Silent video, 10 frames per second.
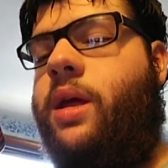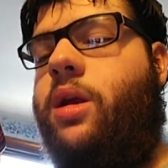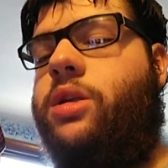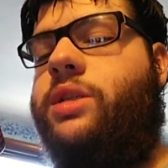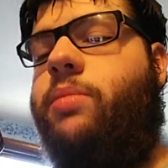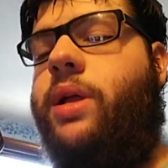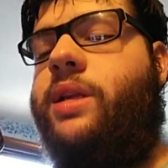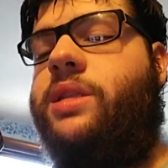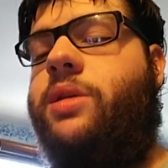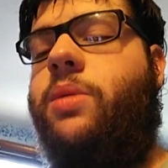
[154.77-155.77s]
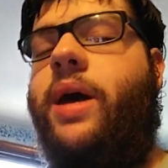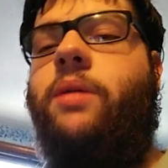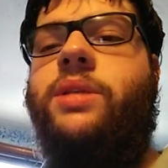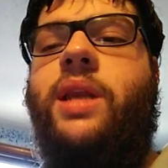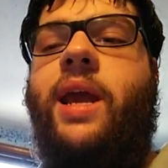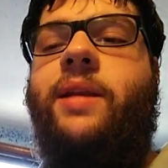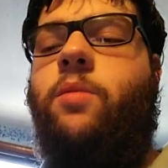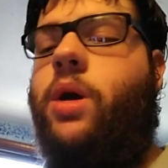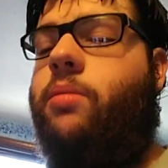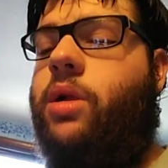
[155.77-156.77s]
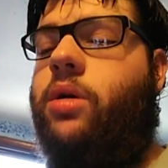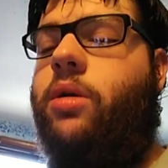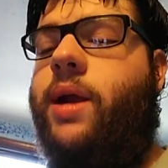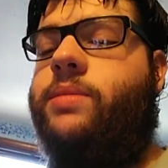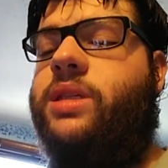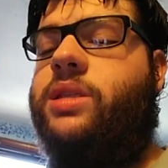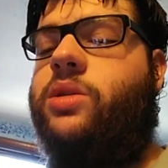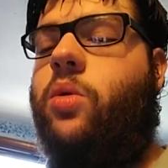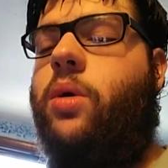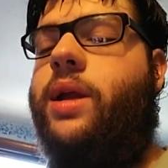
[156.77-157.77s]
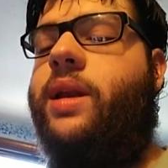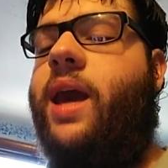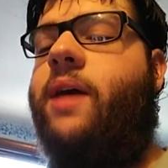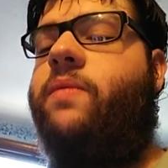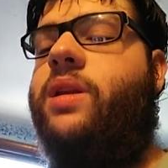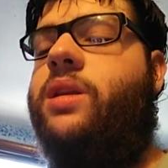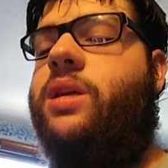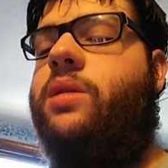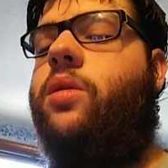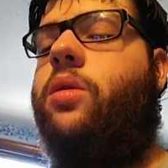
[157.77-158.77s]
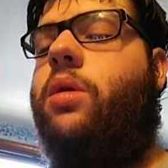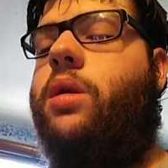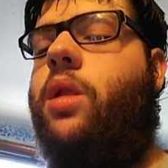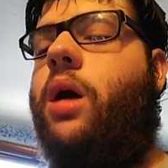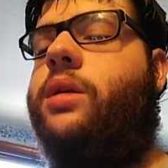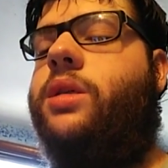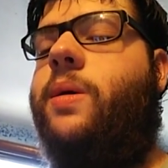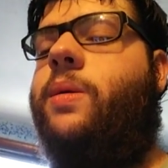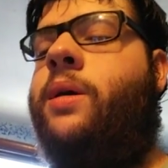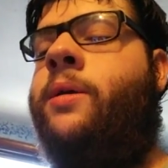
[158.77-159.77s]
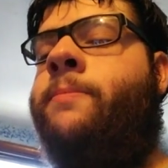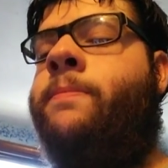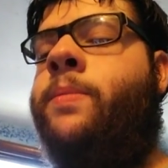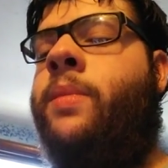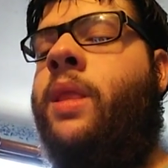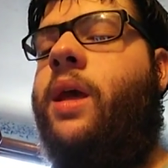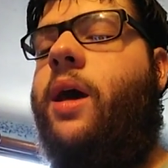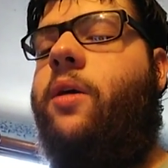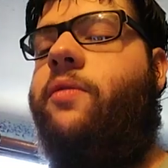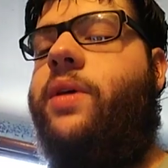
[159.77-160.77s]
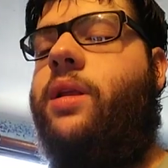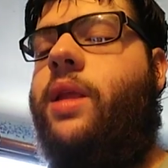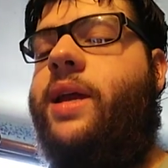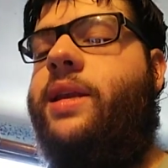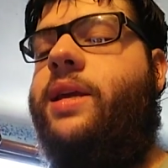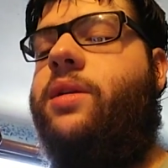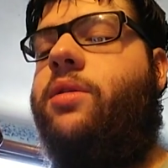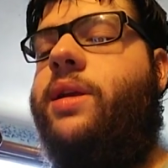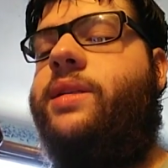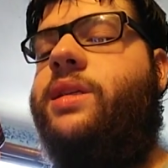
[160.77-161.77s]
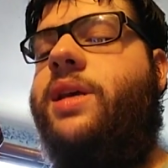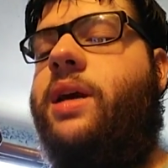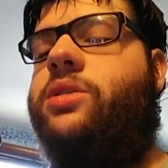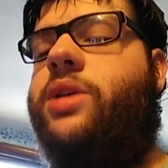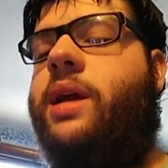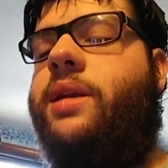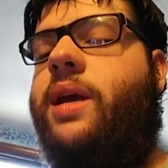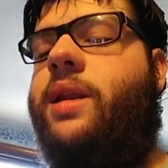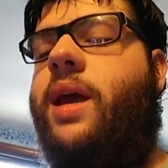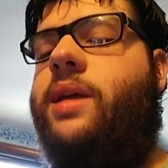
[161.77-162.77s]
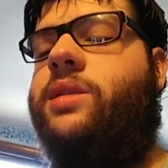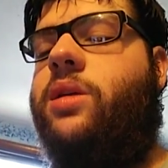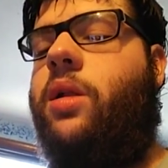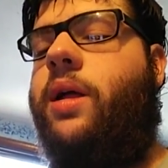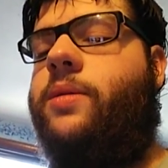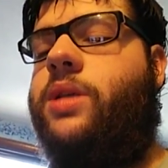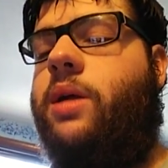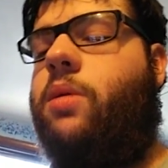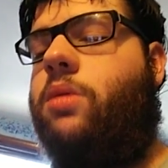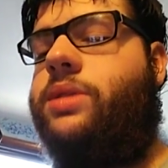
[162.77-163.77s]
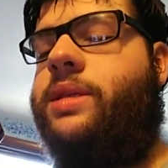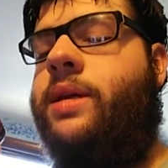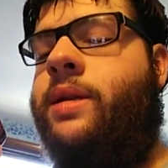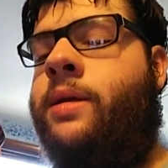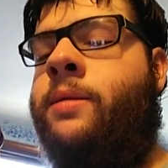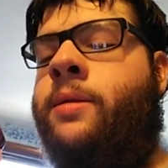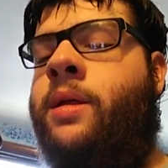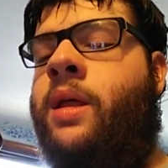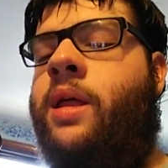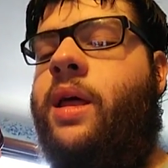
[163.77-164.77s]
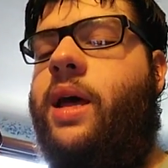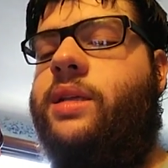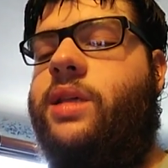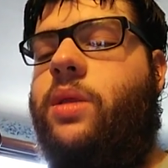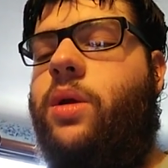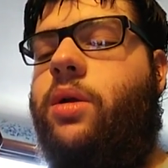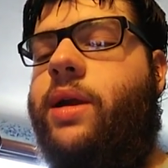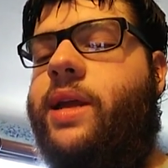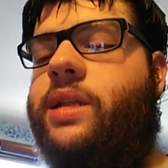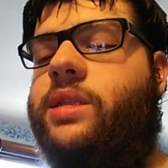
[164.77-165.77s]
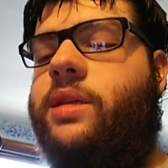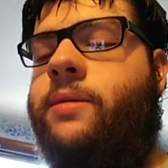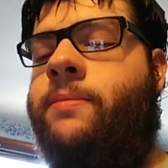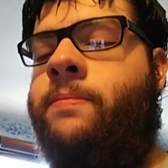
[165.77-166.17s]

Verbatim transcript: Energy Blend is 2,081 milligrams is taurine, caffeine D, glucuronolactone, L-phenylalanine, green tea extract, and acetyl L-tyrosine. Has other ingredients.